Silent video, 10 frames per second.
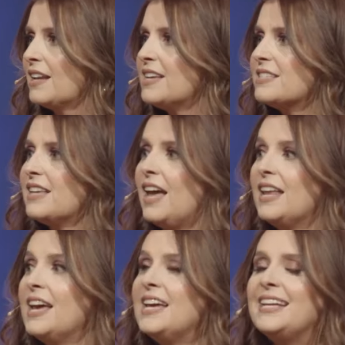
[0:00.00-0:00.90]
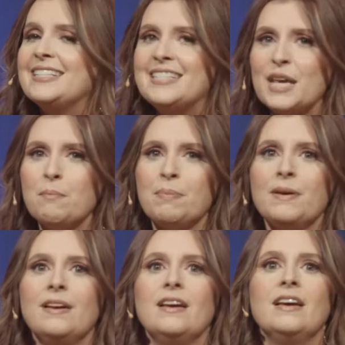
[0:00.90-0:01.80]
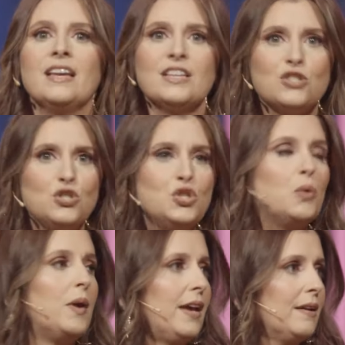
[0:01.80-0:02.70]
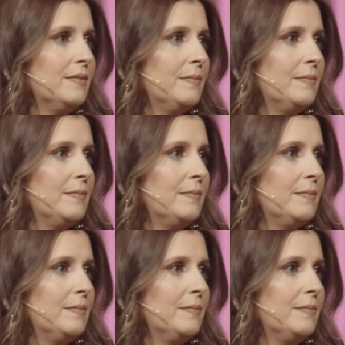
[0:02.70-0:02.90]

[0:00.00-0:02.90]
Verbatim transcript: He said, "Deep is doing."